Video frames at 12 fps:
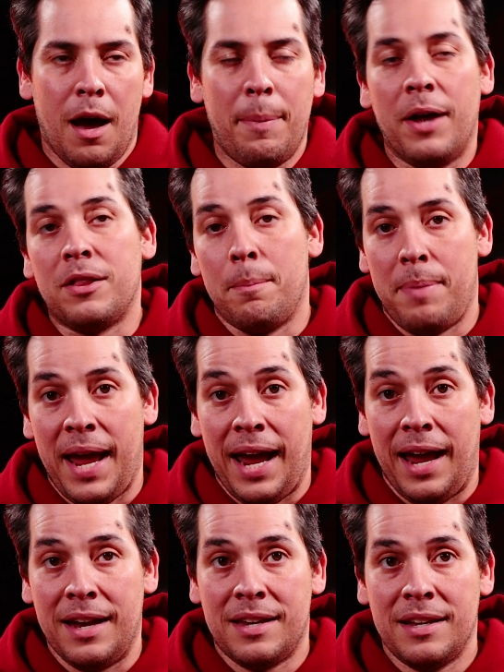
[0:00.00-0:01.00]
about the
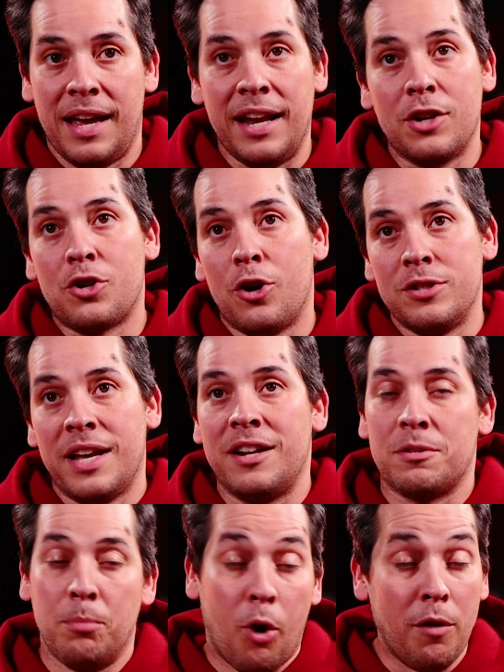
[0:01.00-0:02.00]
band. And it turns out
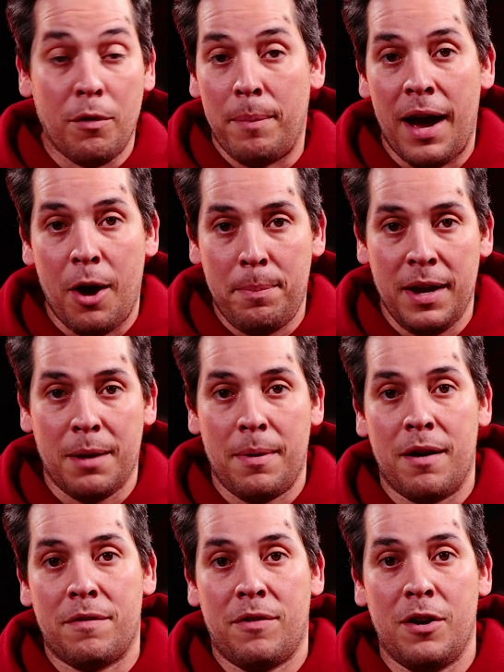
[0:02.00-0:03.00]
it's more of a biopic
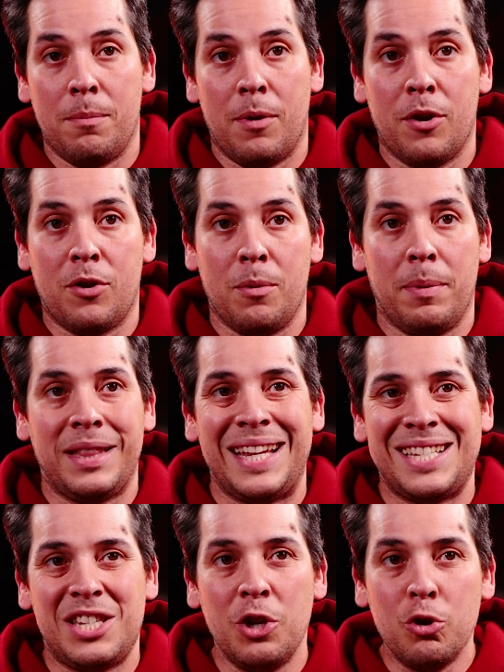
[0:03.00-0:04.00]
about Freddie Mercury, but
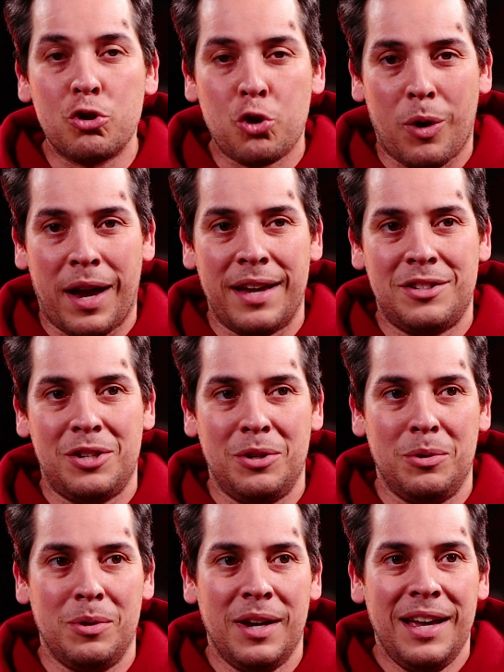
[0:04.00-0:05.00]
they still try
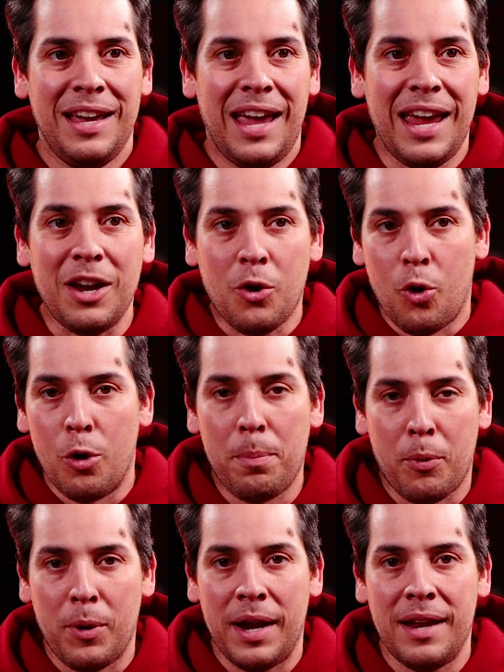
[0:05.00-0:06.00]
to
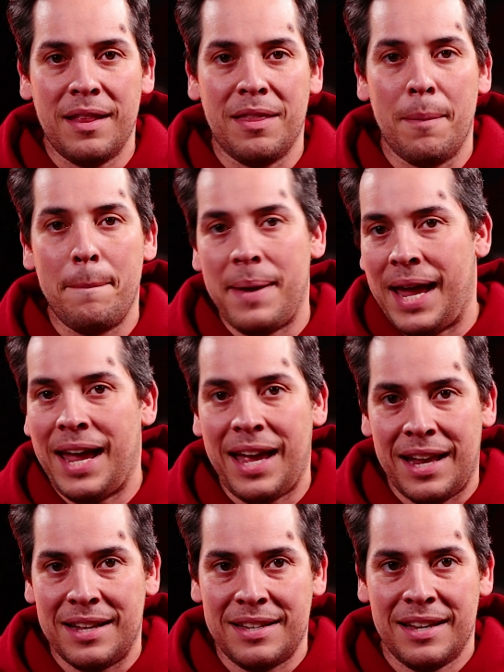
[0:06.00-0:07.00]
incorporate the
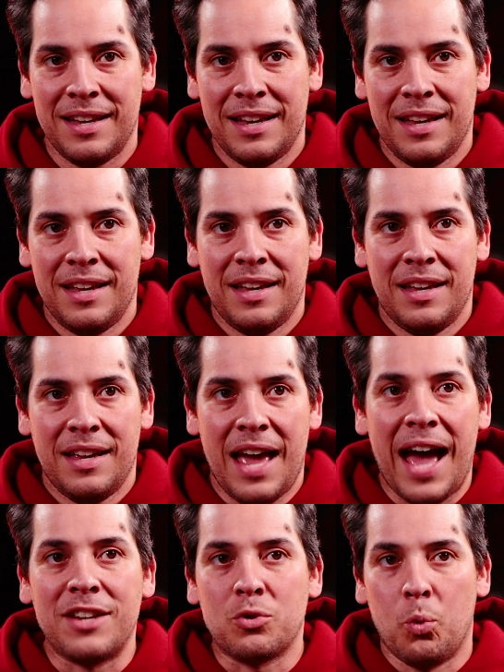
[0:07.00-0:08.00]
band
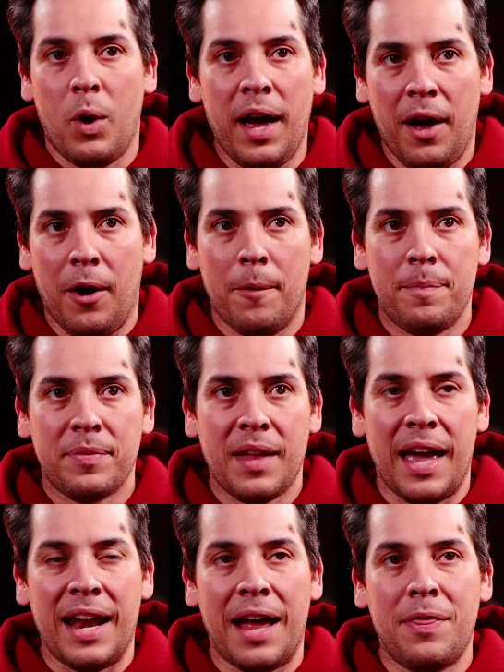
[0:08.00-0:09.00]
as well.
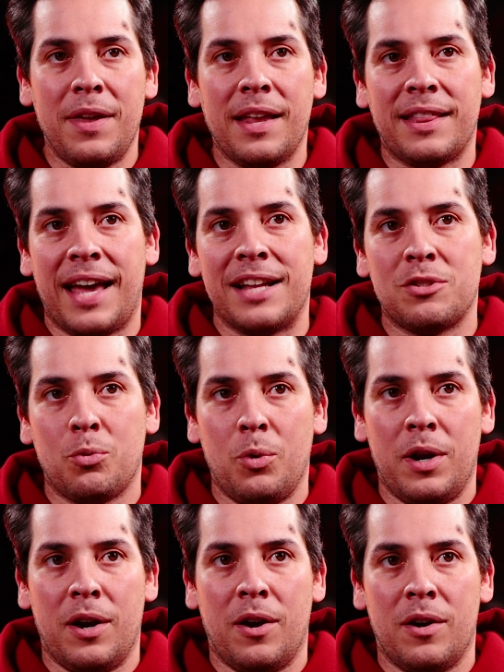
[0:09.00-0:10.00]
And I think that's
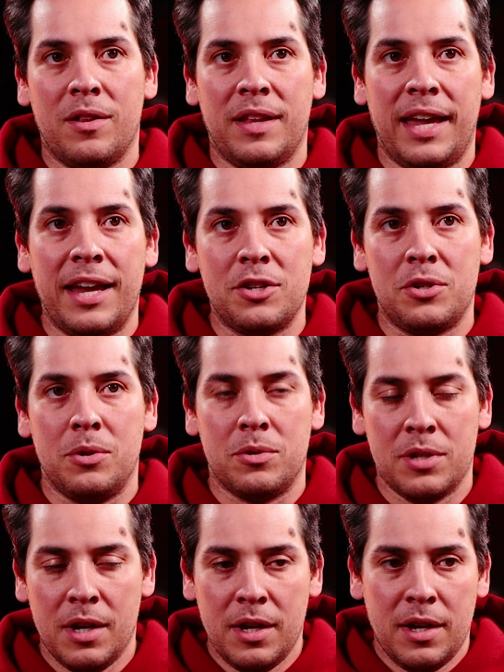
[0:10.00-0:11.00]
where
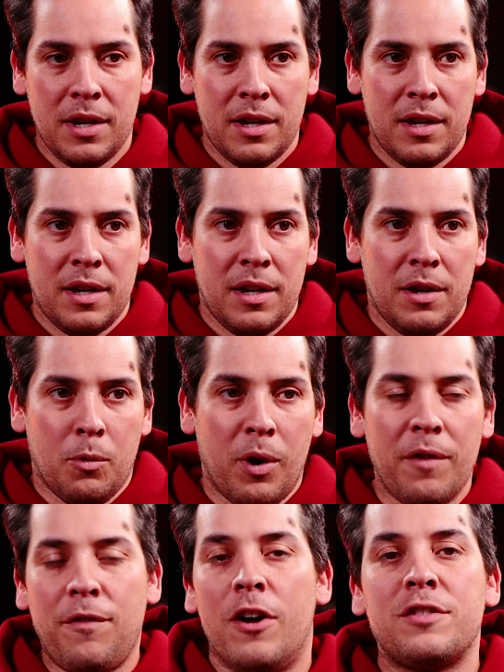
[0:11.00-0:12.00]

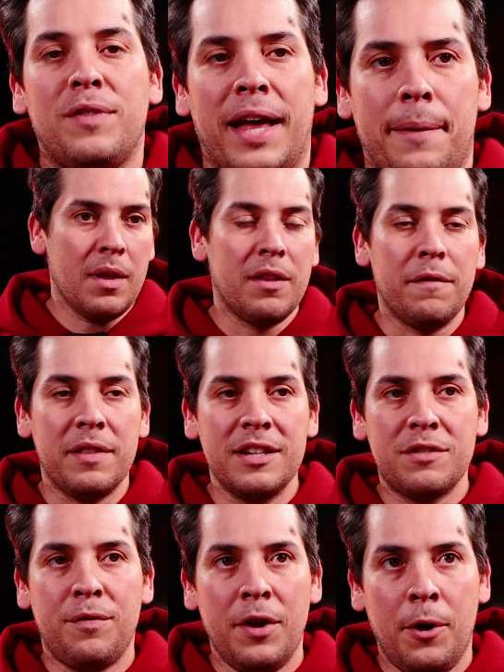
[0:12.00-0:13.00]
it falls flat.
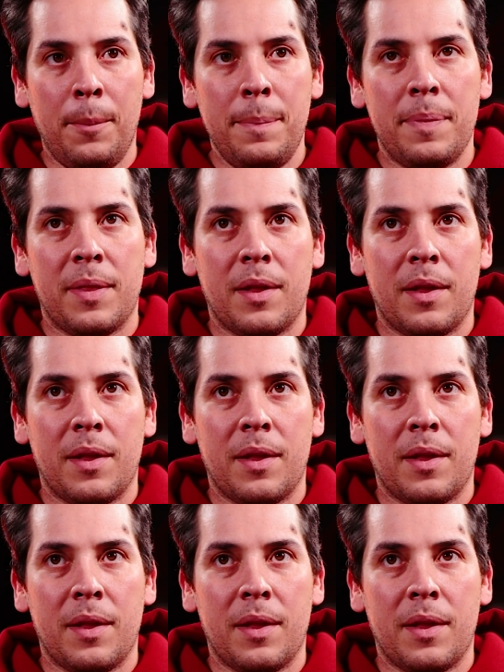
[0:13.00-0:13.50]
This film